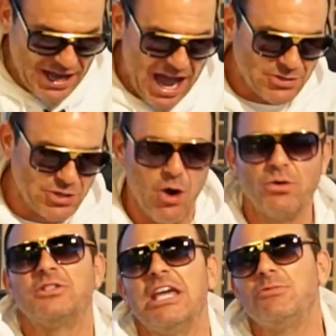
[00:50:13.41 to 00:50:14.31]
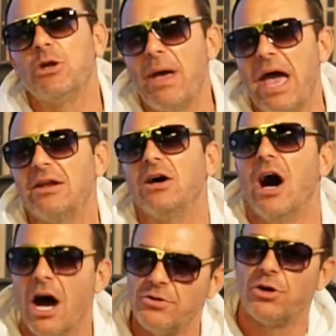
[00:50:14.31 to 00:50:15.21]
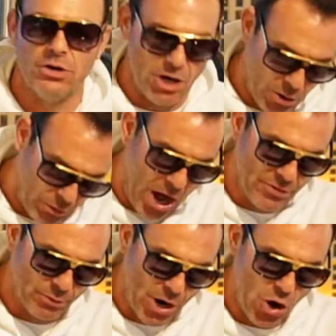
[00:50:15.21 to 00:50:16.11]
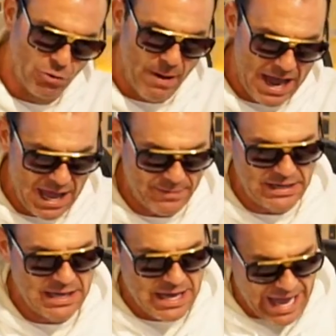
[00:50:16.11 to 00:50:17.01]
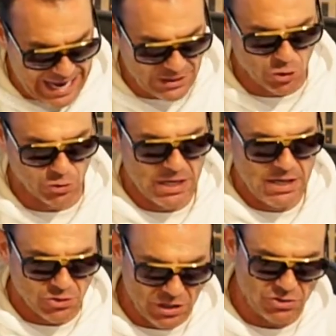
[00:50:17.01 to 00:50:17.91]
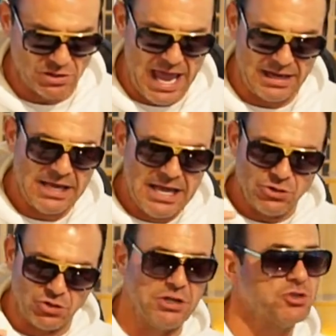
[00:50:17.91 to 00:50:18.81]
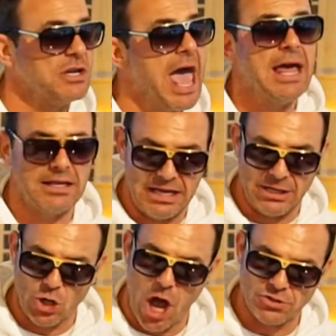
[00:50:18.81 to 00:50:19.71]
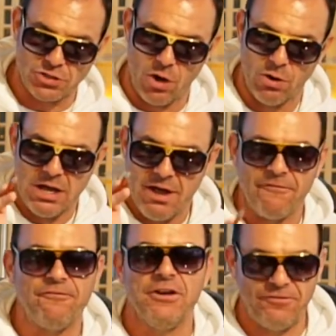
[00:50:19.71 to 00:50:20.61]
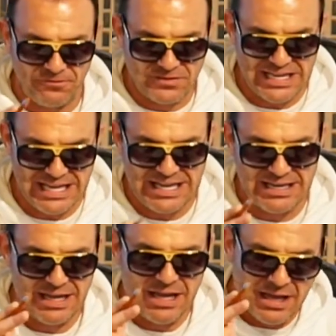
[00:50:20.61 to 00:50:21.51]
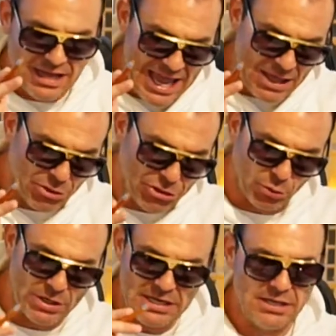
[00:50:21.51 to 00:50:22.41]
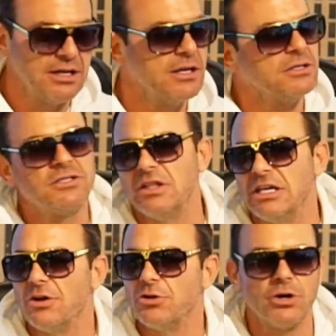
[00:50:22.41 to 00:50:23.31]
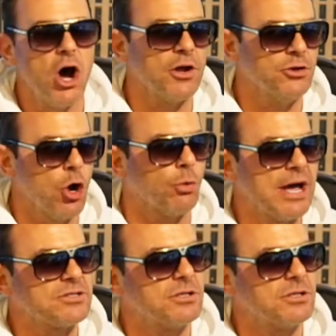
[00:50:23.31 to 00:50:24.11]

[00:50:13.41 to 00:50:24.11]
guys, so teams you bet under or uh, on the road, Miami, Angels, Cincinnati. Cincinnati is also 15 and 3 to the under that's, on no rest.